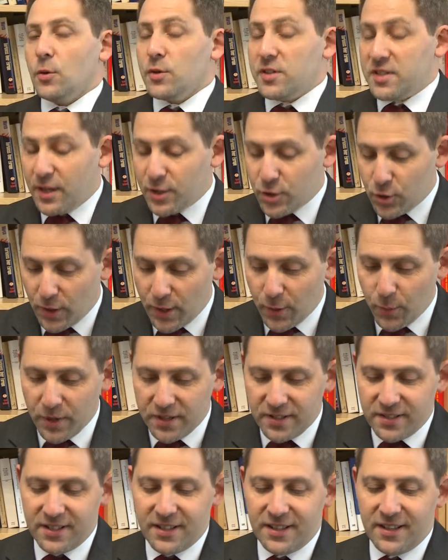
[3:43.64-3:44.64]
essentially
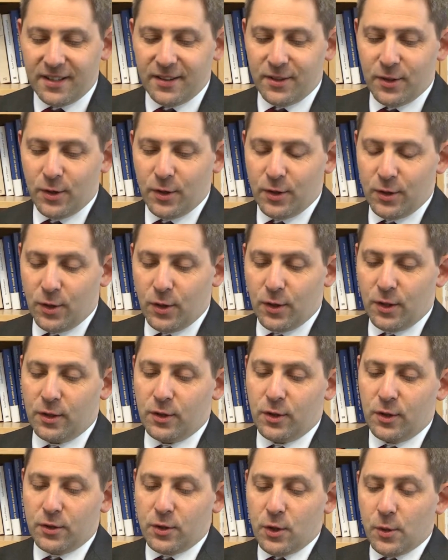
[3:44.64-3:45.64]
what the
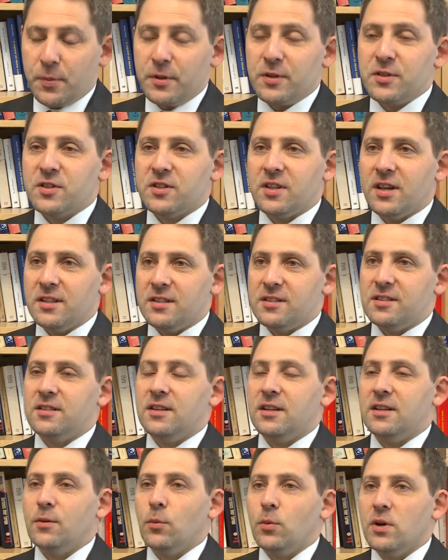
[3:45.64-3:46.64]
European states
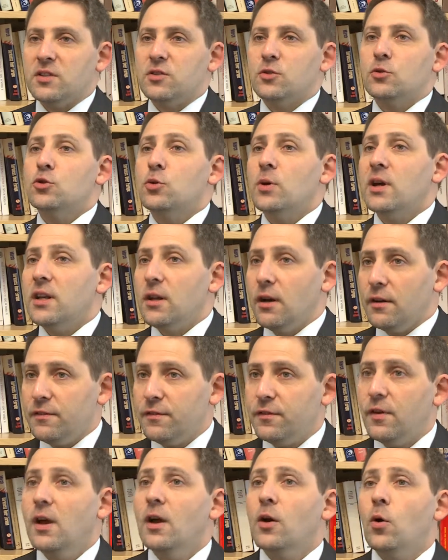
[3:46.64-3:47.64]
did was to trade
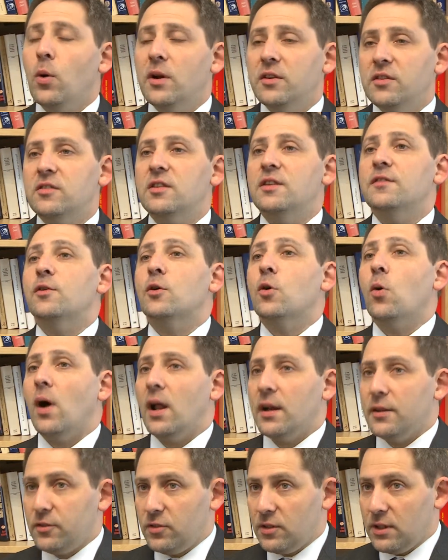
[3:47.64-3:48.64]
off quantity for
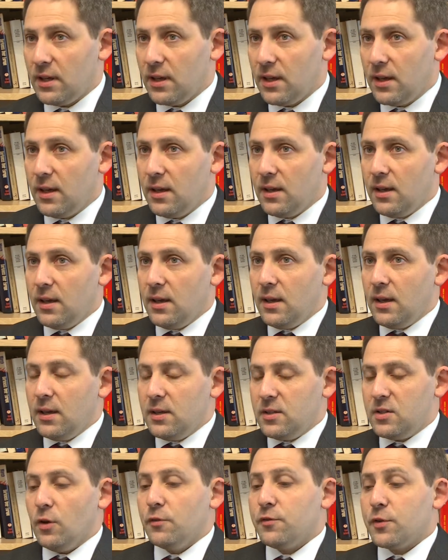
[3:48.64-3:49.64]
quality.
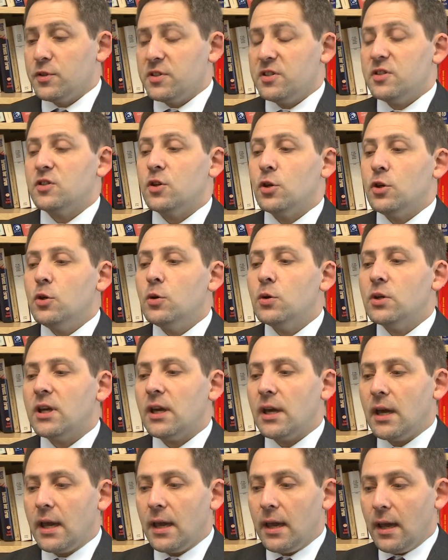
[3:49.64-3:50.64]
So for instance, the
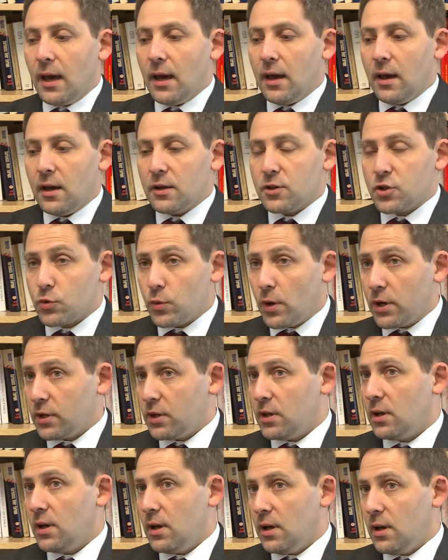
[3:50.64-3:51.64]
UK
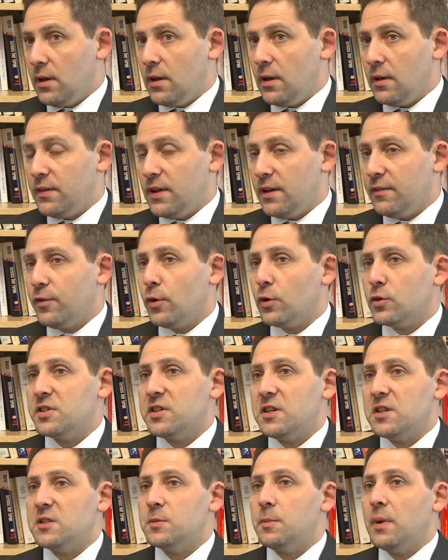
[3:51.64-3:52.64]
shrank their
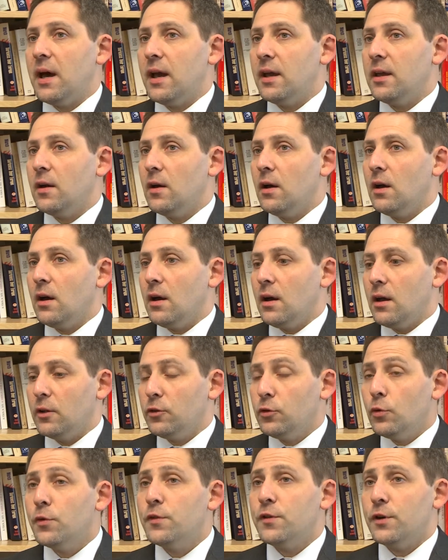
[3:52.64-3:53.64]
forces by
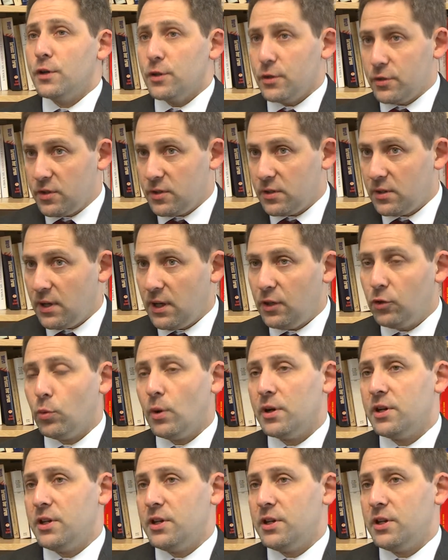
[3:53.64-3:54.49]
2/3 in 20